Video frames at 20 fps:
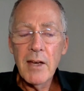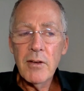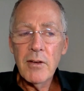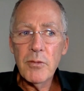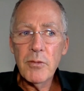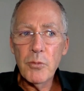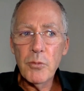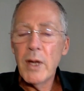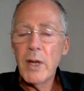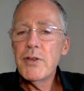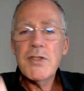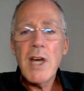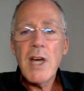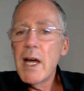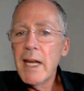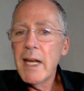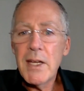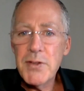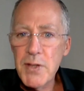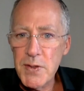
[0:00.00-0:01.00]
when
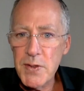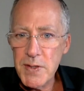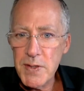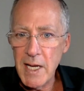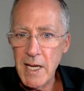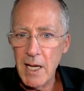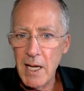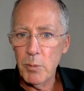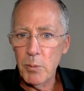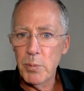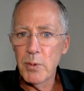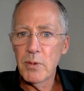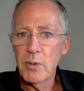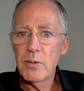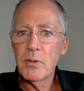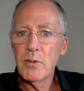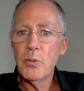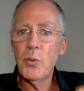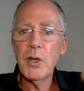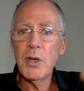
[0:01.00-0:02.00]
diet doesn't help,
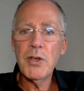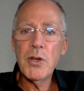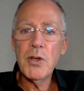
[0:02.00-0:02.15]
when